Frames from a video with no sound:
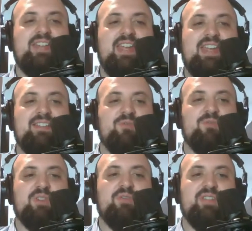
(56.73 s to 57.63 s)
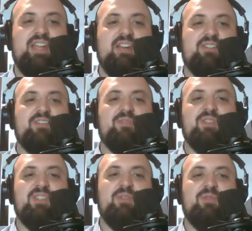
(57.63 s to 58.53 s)
take this wonderful characters and
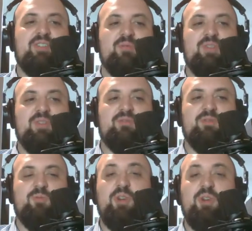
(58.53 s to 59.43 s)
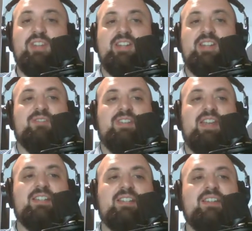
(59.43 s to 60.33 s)
what to do with this wonderful world that it's
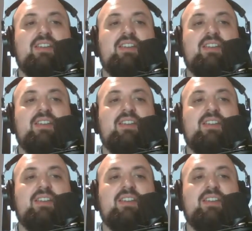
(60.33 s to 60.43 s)
created.